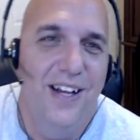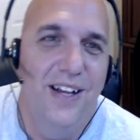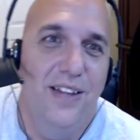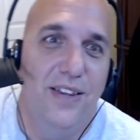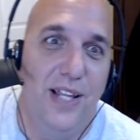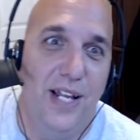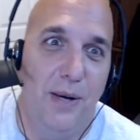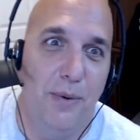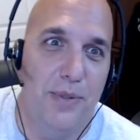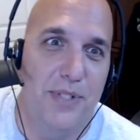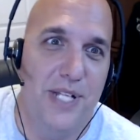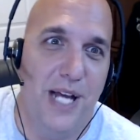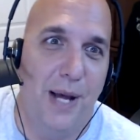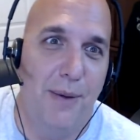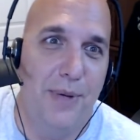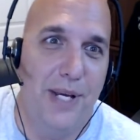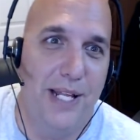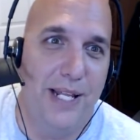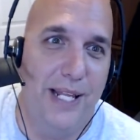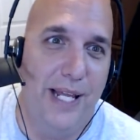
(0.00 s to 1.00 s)
then it was
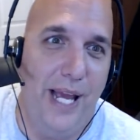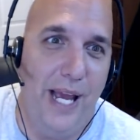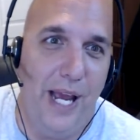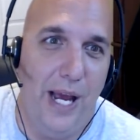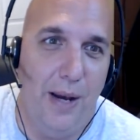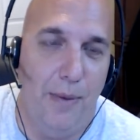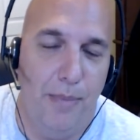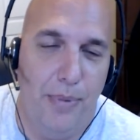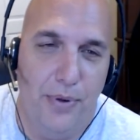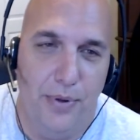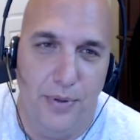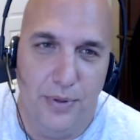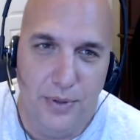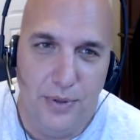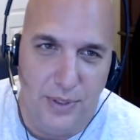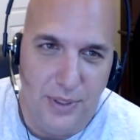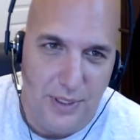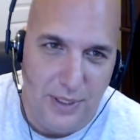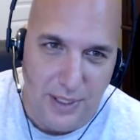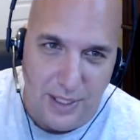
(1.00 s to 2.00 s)
time to get the amp.
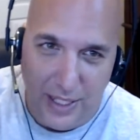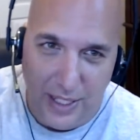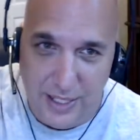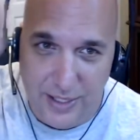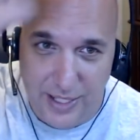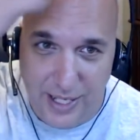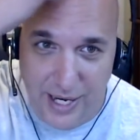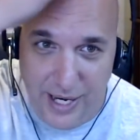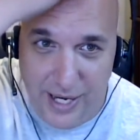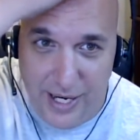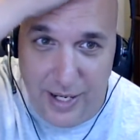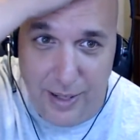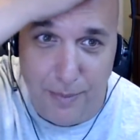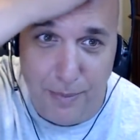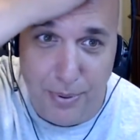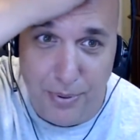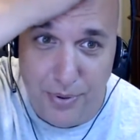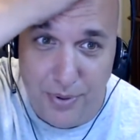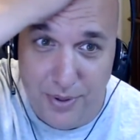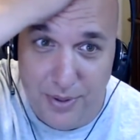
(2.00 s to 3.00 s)
And the
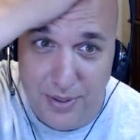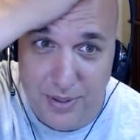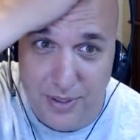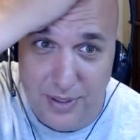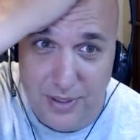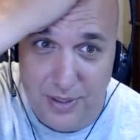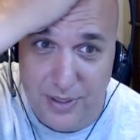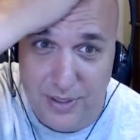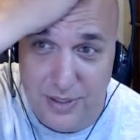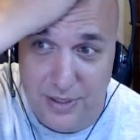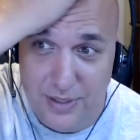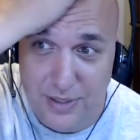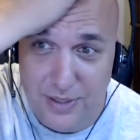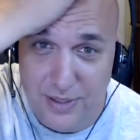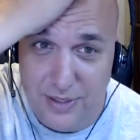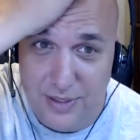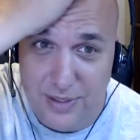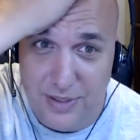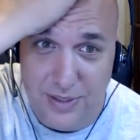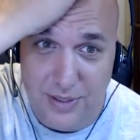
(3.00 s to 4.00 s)
amp
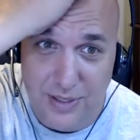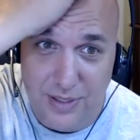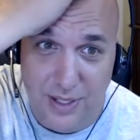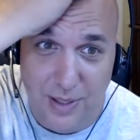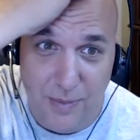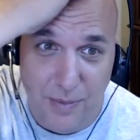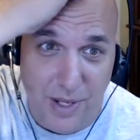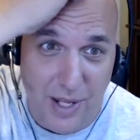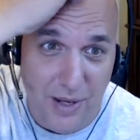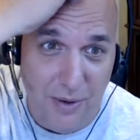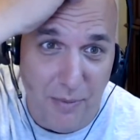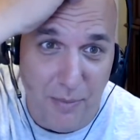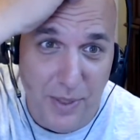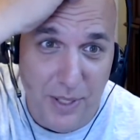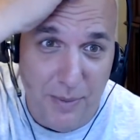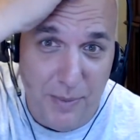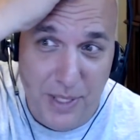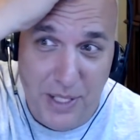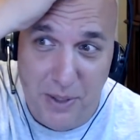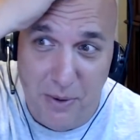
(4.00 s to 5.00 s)
I don't
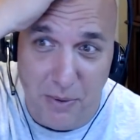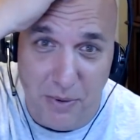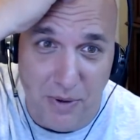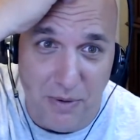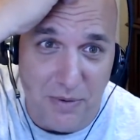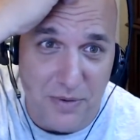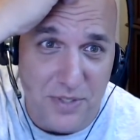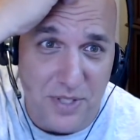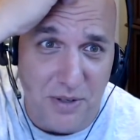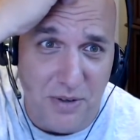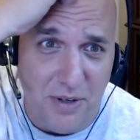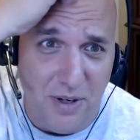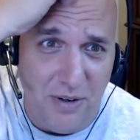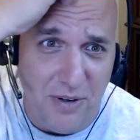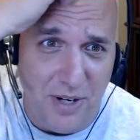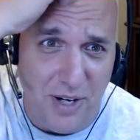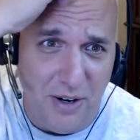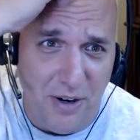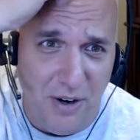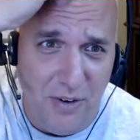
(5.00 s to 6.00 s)
mean to be going on so
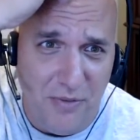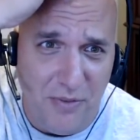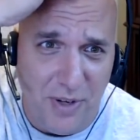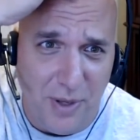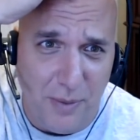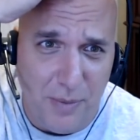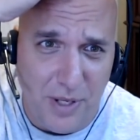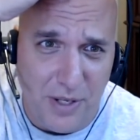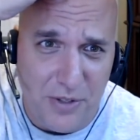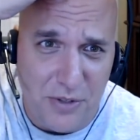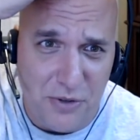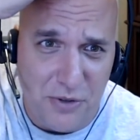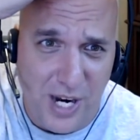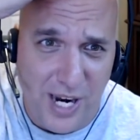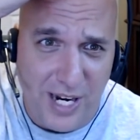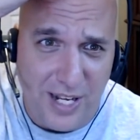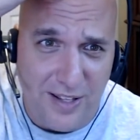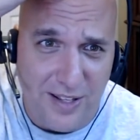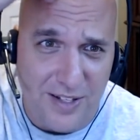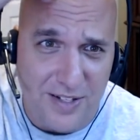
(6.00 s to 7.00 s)
long here. Hopefully, I'm not
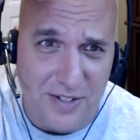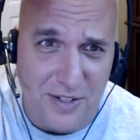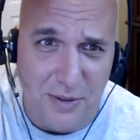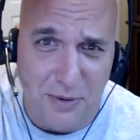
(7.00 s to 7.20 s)
dragging this